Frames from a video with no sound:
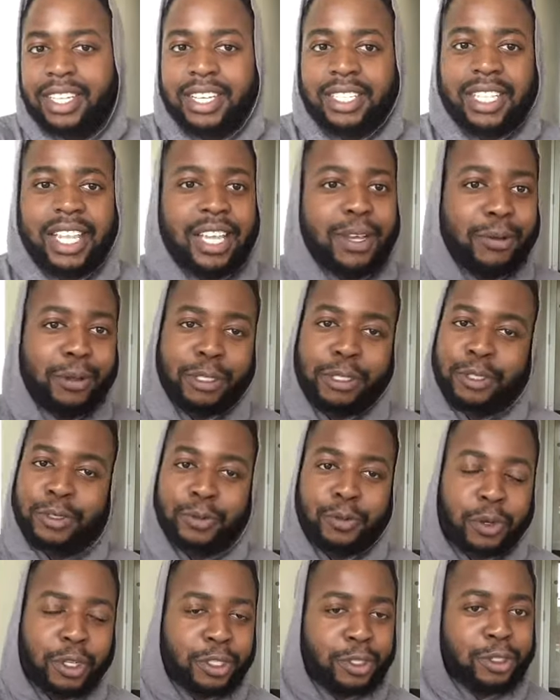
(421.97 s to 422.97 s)
Cause like once you
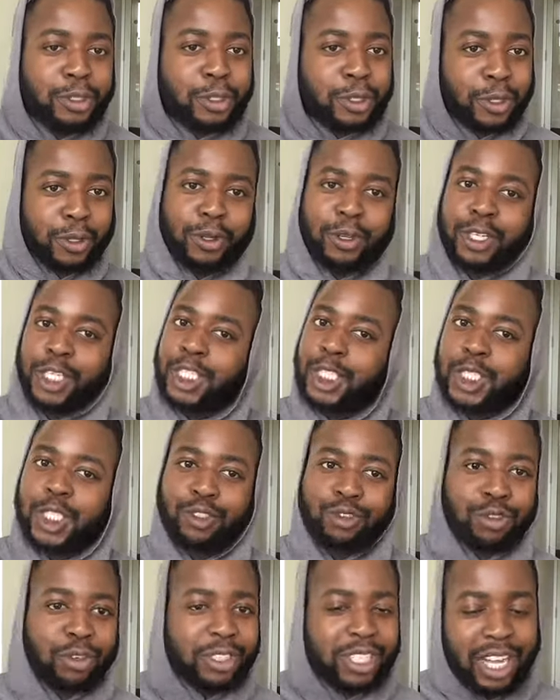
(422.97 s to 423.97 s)
once you
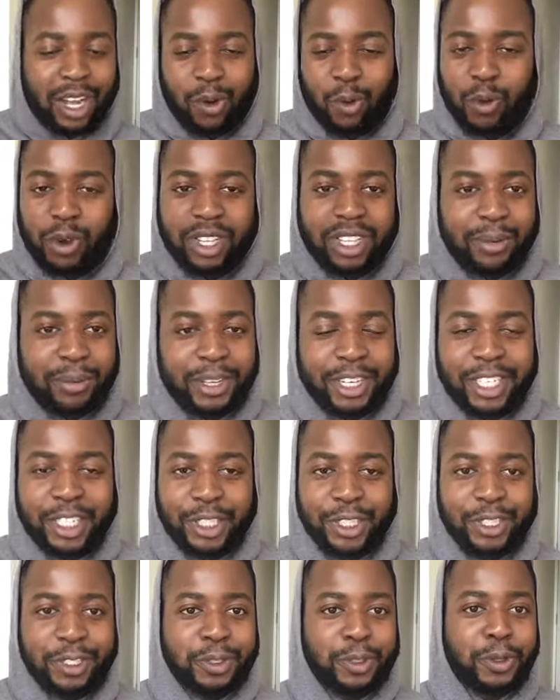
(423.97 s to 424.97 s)
scroll down one
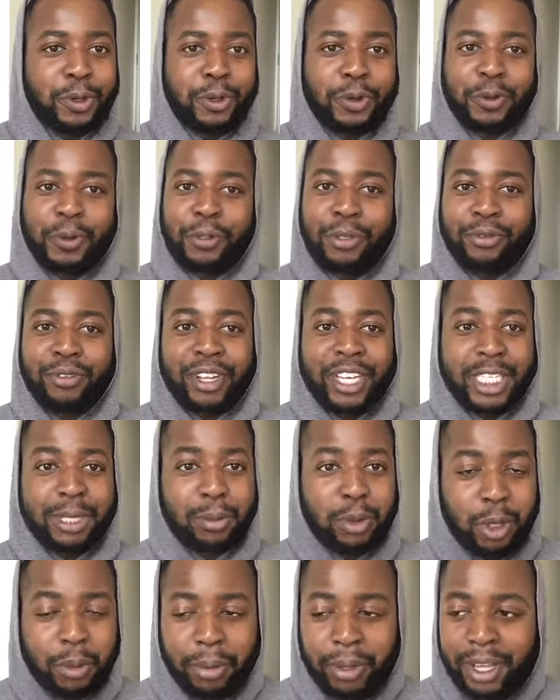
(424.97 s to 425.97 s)
picture or go through the
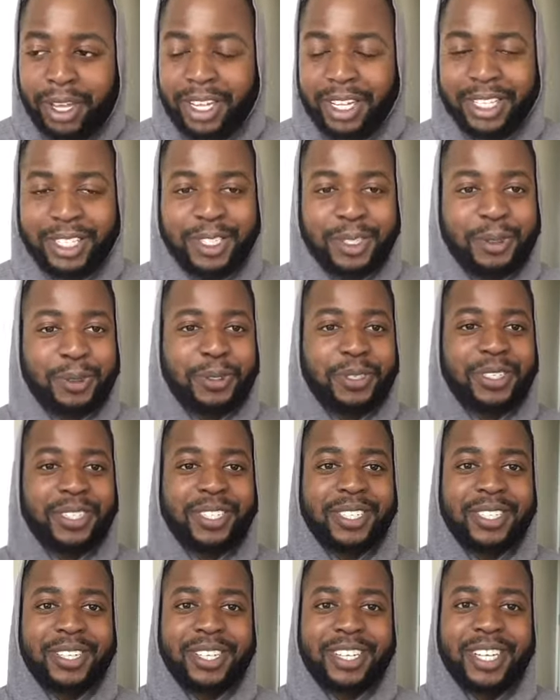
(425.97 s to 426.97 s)
explore page or
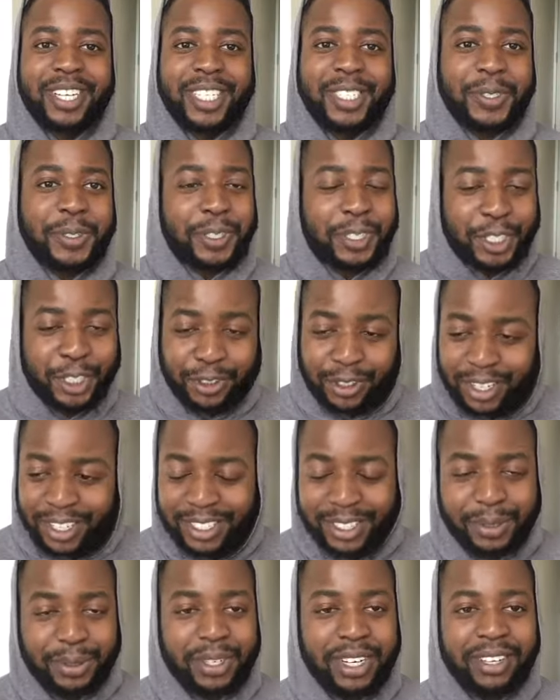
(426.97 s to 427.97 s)
Twitter
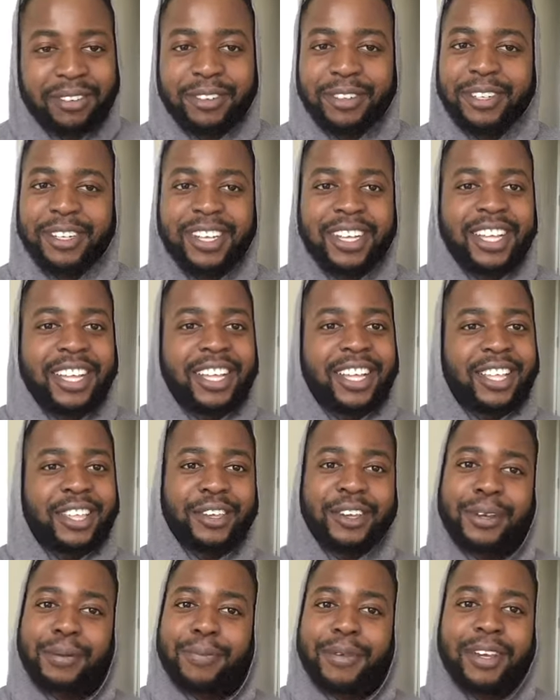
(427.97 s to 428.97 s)
trends, whatever,
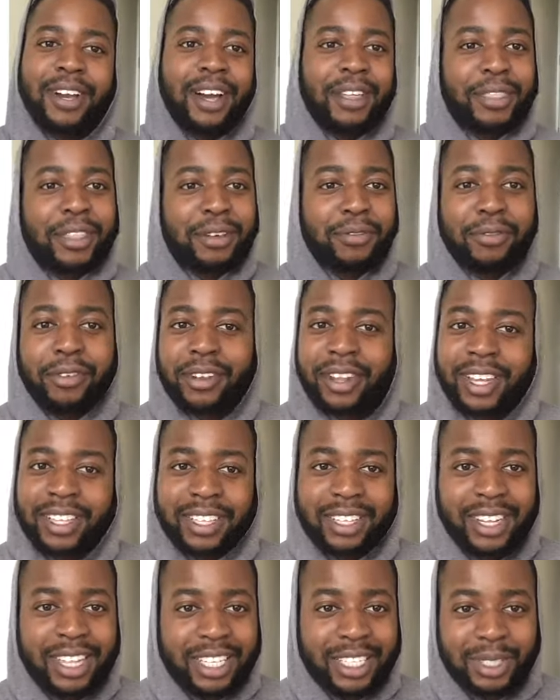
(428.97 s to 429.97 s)
you could be on there for
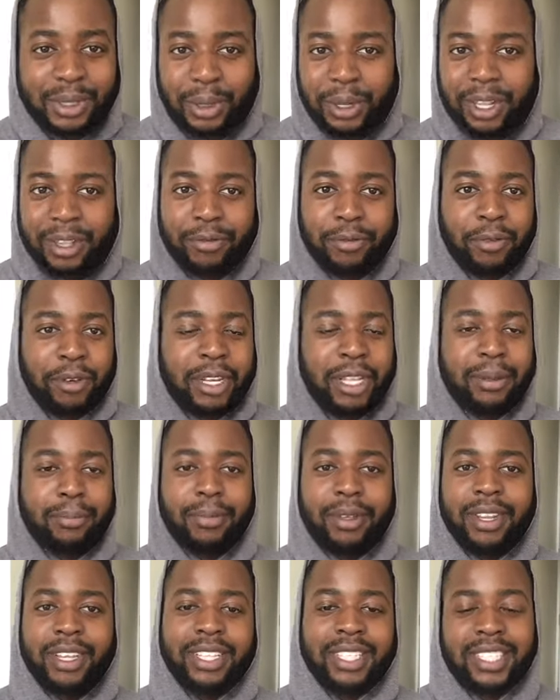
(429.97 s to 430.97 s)
like the next 30, 40
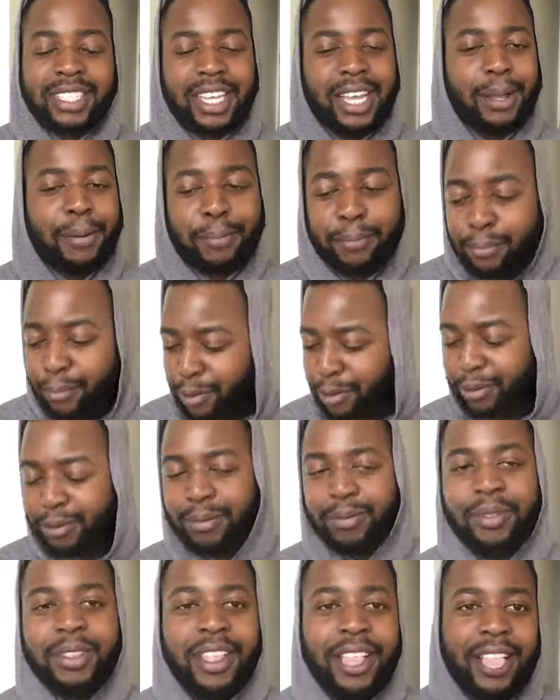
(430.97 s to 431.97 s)
minutes and
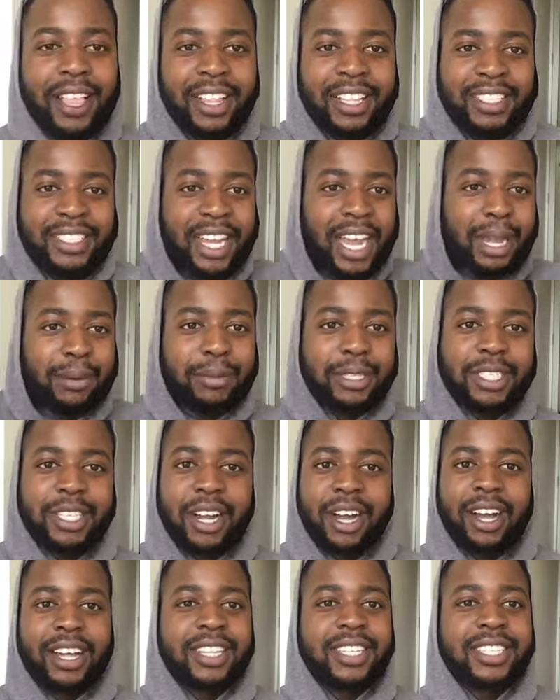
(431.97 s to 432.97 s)
boom, time is
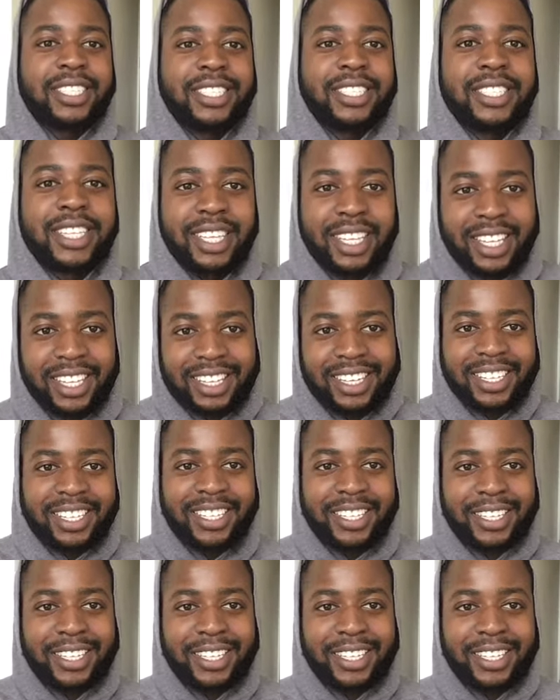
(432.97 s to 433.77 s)
gone, ticking.